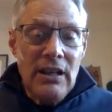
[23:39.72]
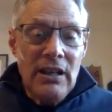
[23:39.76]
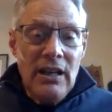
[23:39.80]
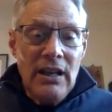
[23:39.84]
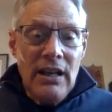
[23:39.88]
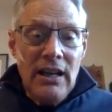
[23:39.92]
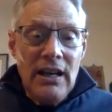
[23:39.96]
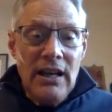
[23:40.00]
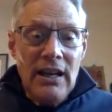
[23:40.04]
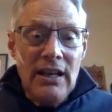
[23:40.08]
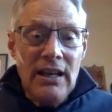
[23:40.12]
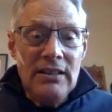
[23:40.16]

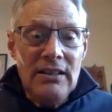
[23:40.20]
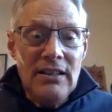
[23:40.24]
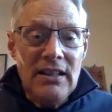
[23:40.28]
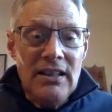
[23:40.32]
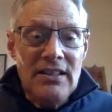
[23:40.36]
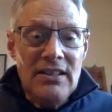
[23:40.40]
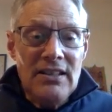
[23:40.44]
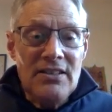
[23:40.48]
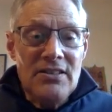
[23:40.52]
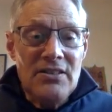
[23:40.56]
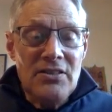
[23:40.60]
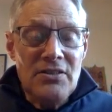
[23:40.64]
And
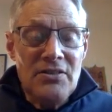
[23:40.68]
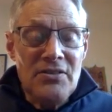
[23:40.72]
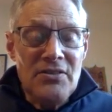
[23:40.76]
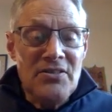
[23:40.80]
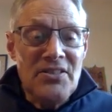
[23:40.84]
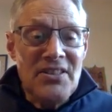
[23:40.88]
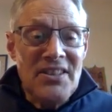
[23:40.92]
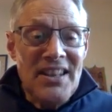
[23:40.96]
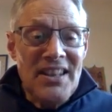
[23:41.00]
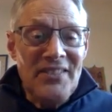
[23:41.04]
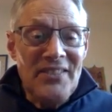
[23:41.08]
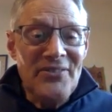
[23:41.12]

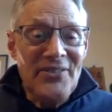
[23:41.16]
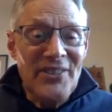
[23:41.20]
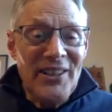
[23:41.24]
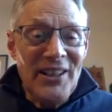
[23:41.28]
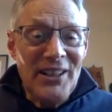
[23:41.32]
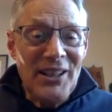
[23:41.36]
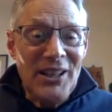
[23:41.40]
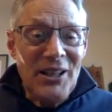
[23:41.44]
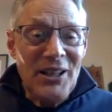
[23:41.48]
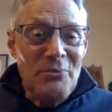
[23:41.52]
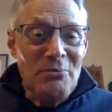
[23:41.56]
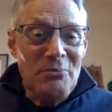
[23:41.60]
students then
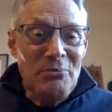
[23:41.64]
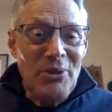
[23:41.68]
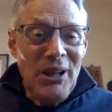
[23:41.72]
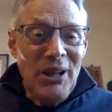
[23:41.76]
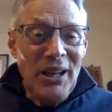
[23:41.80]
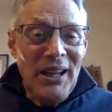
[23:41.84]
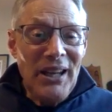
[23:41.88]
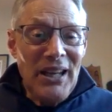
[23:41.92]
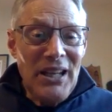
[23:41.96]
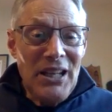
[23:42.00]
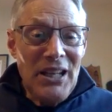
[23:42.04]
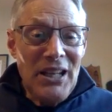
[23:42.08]
finally
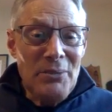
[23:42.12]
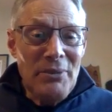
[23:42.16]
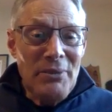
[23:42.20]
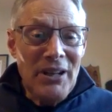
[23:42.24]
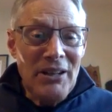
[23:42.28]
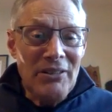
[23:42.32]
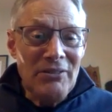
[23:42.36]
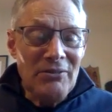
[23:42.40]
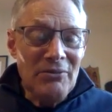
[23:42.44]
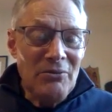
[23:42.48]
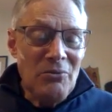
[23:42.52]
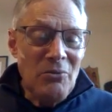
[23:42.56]
complained
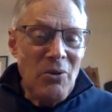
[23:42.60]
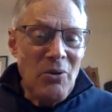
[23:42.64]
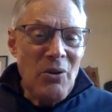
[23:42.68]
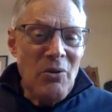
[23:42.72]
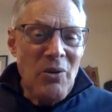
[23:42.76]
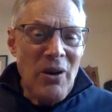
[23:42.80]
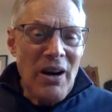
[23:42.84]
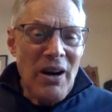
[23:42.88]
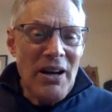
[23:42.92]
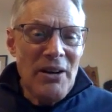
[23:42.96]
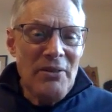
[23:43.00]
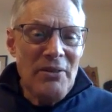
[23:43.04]
about,
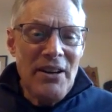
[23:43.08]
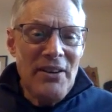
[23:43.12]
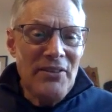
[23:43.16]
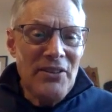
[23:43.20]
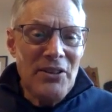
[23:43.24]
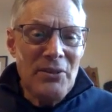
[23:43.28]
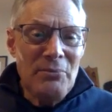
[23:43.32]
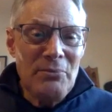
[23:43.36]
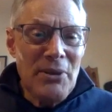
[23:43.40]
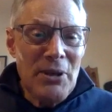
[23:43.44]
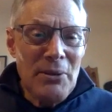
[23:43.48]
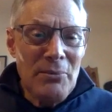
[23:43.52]
why are we having
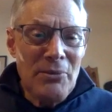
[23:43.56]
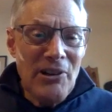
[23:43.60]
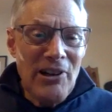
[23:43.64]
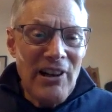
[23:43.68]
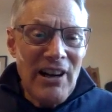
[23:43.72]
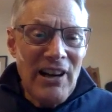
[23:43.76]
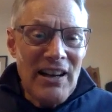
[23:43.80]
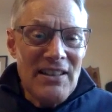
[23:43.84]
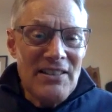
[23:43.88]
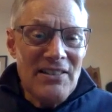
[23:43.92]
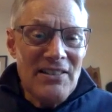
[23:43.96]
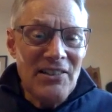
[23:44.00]
to
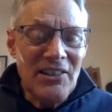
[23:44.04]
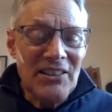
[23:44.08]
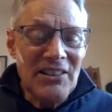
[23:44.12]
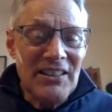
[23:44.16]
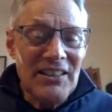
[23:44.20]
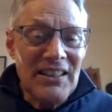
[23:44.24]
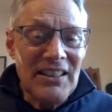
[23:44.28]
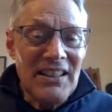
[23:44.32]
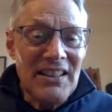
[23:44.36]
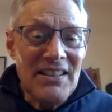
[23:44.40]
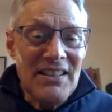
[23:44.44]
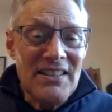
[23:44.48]
memorize all
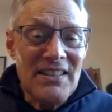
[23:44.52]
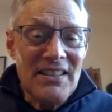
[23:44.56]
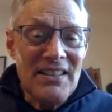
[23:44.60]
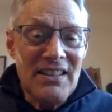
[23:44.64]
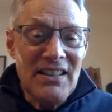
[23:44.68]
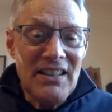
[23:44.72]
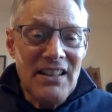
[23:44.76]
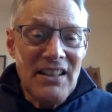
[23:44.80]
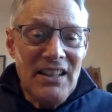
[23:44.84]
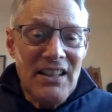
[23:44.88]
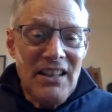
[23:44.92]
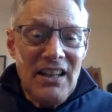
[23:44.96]
these?
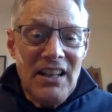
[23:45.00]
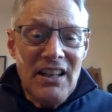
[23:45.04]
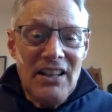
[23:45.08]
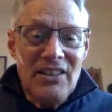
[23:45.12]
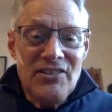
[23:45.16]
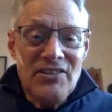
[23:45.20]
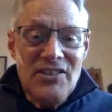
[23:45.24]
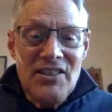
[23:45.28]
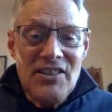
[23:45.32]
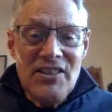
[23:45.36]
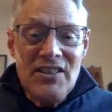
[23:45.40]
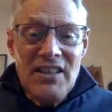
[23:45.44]
And
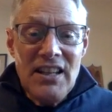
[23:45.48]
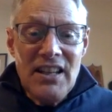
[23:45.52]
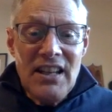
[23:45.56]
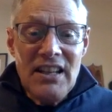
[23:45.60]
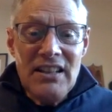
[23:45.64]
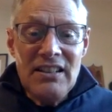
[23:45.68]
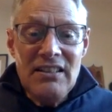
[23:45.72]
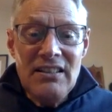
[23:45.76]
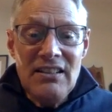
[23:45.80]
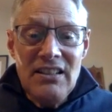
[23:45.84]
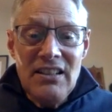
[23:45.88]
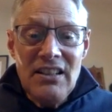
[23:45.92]
she
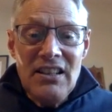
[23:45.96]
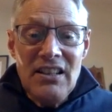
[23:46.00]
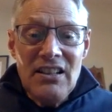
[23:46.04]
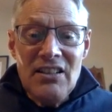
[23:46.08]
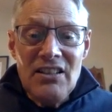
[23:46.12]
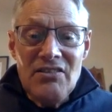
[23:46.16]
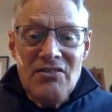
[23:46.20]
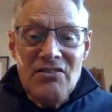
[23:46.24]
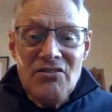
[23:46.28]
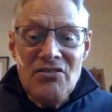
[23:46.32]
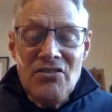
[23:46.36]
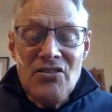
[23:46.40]
said,
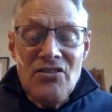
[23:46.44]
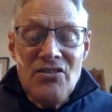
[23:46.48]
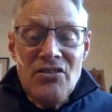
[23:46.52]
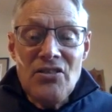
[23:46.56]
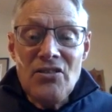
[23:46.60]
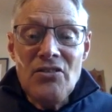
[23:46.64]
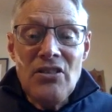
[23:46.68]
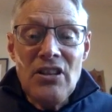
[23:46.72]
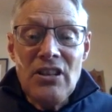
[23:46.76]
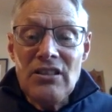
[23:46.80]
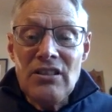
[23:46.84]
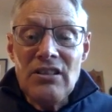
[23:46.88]
so
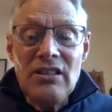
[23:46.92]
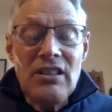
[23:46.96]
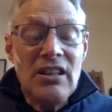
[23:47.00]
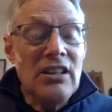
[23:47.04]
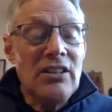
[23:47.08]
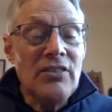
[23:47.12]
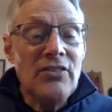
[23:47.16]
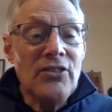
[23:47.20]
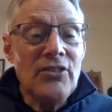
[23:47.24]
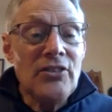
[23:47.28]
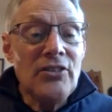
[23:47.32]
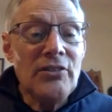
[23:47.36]
that
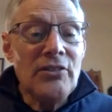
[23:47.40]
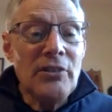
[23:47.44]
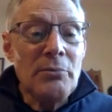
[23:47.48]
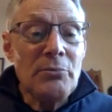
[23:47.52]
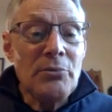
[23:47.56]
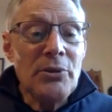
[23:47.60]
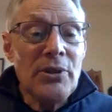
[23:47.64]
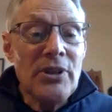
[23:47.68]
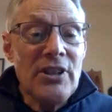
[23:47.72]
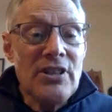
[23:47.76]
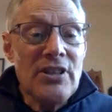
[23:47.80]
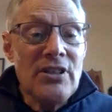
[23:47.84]
if you're in
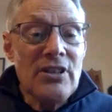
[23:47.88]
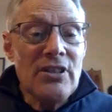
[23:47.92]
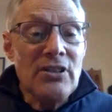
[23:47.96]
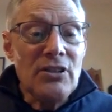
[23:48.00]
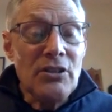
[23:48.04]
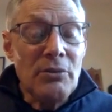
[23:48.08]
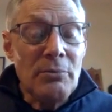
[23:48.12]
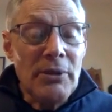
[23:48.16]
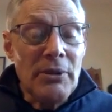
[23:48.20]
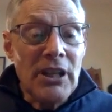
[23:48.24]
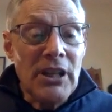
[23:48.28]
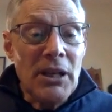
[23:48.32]
prison,
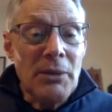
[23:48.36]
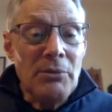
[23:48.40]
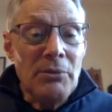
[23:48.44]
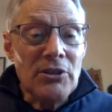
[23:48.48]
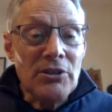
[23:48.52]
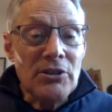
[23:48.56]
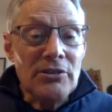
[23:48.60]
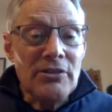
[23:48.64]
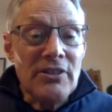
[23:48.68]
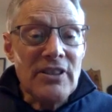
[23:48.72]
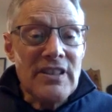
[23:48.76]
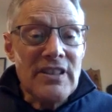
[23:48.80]
you'll be able
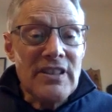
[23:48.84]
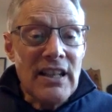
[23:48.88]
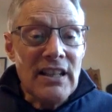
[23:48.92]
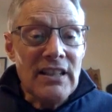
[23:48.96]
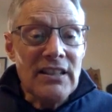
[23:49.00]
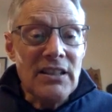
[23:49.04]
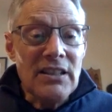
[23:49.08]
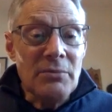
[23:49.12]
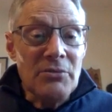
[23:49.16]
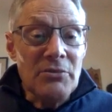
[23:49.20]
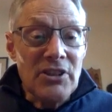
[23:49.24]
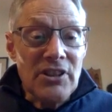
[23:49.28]
to
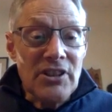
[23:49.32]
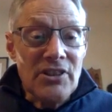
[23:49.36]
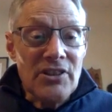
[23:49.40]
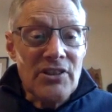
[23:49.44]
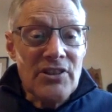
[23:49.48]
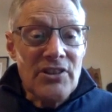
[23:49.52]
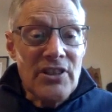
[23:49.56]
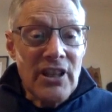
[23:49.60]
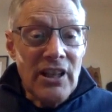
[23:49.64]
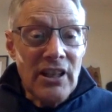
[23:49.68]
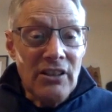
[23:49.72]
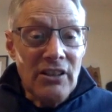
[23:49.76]
recite them to
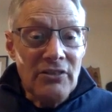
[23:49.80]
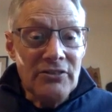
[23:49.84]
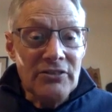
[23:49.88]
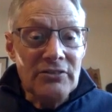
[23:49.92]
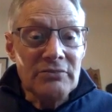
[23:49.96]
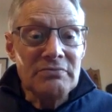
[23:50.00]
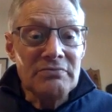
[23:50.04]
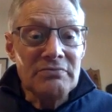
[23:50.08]
yourself.